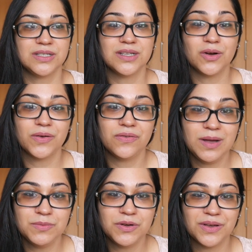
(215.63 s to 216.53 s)
So
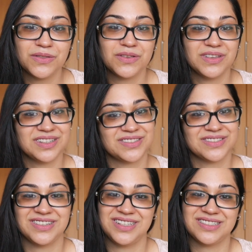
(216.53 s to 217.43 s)
if I'm going through
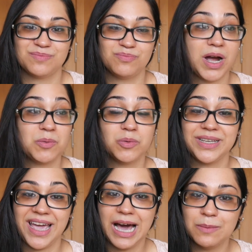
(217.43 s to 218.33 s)
this, it's
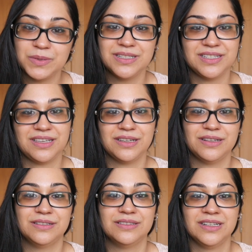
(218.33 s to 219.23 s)
probably happened to
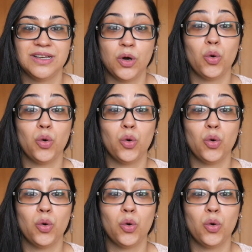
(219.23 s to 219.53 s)
you,